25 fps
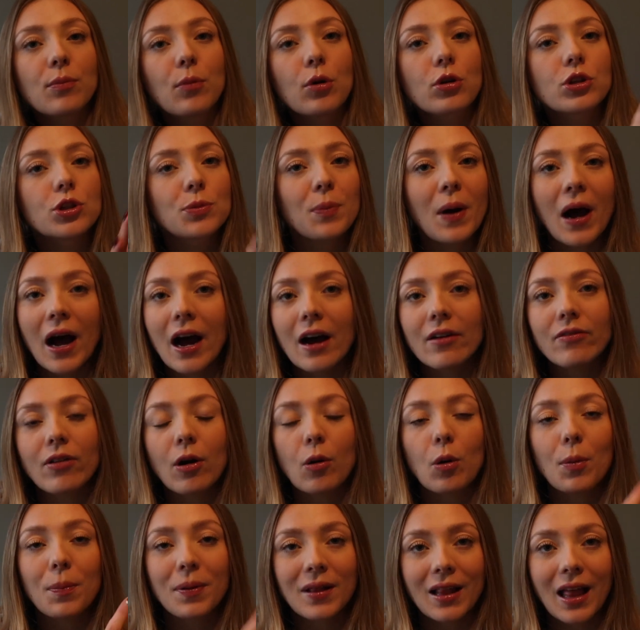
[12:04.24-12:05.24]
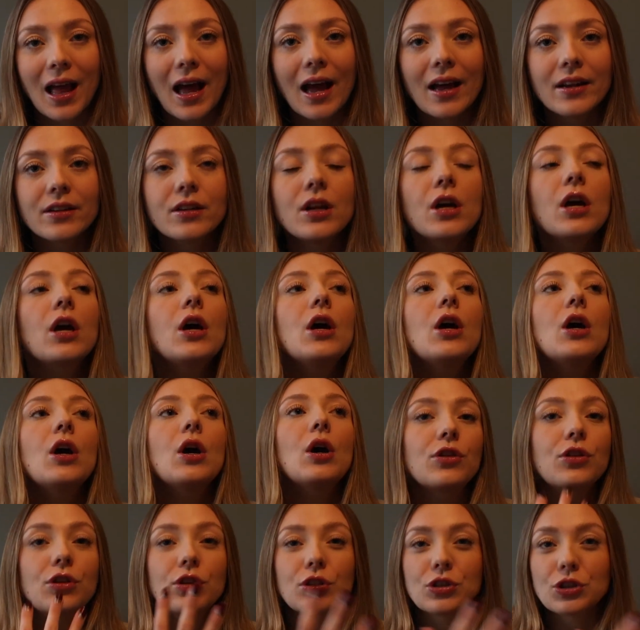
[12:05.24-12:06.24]
much part of our plan,
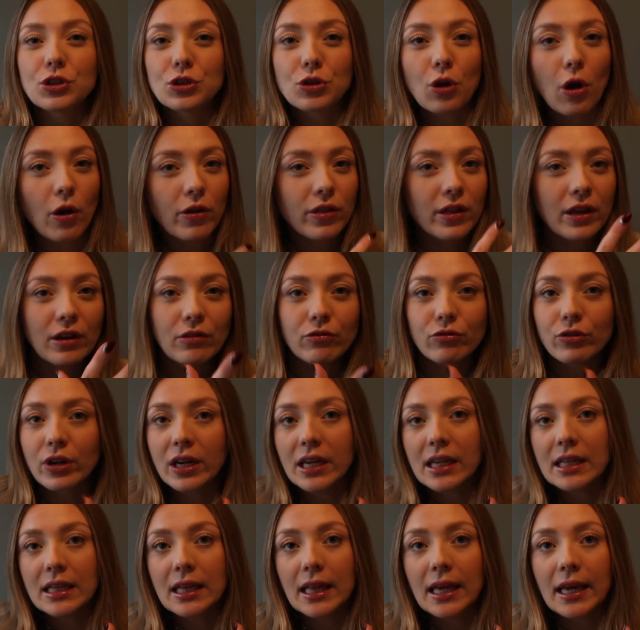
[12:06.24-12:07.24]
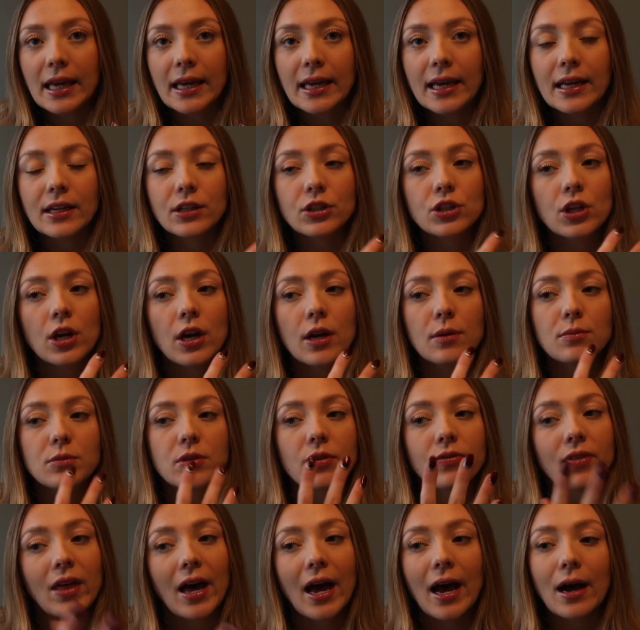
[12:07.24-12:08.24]
there's nothing really in terms
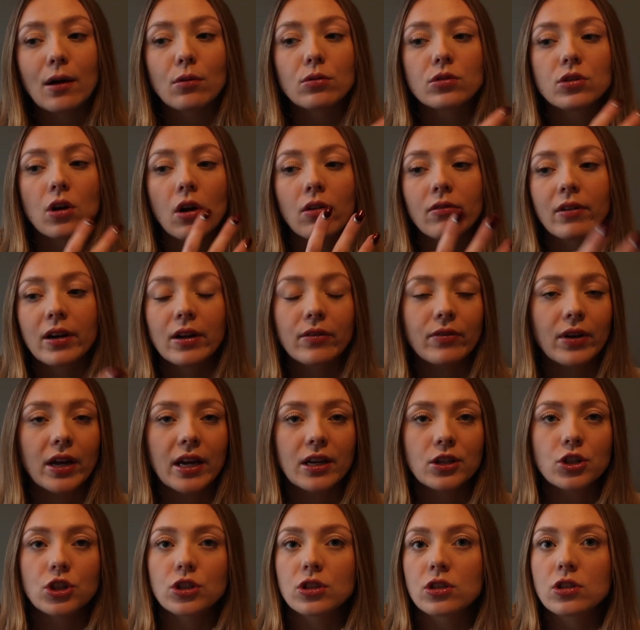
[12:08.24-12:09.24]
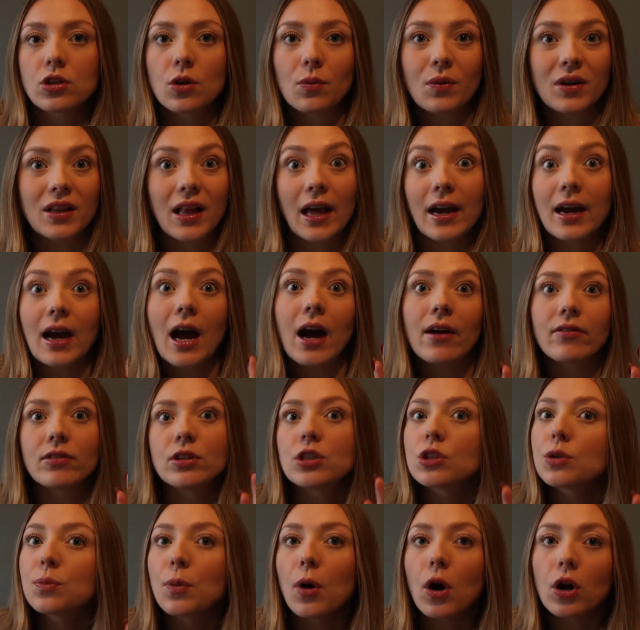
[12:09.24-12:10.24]
of the house or renovations that we're like
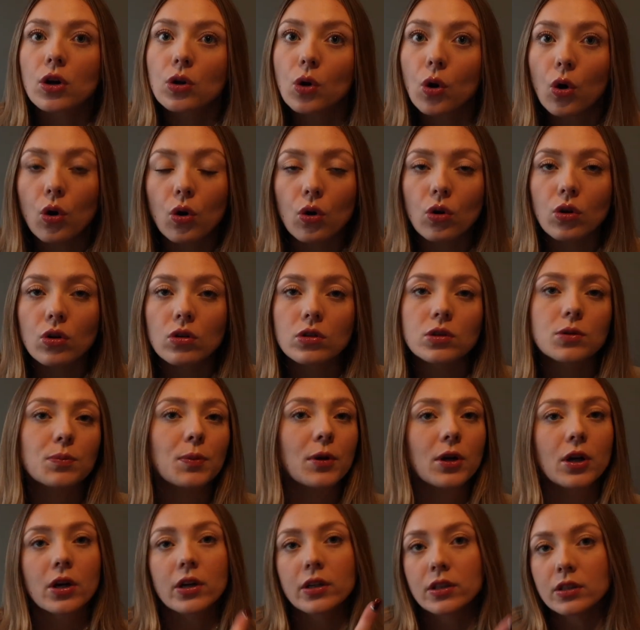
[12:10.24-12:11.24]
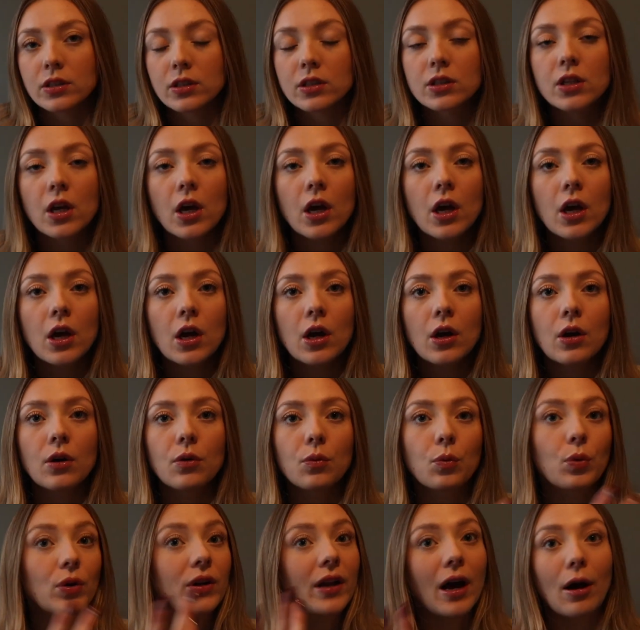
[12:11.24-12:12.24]
having to put on hold because
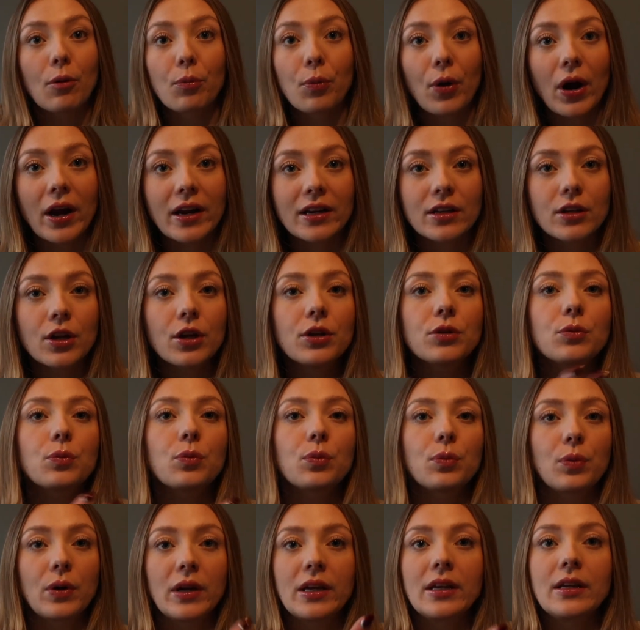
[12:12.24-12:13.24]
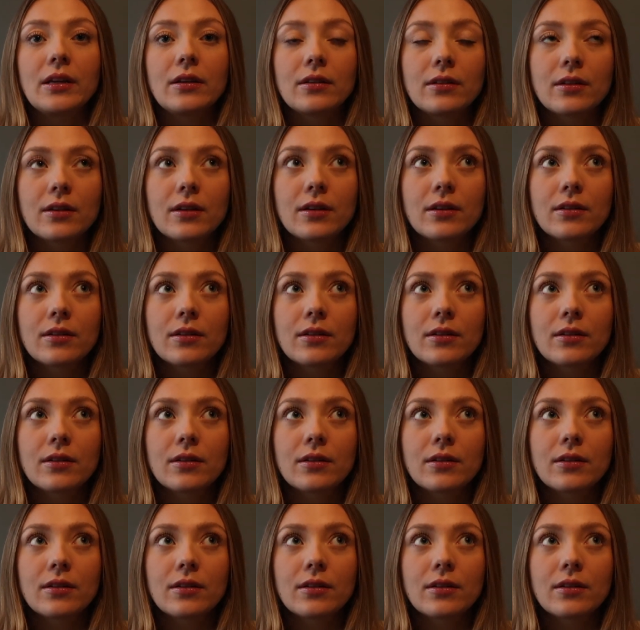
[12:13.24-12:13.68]
we're now pregnant. We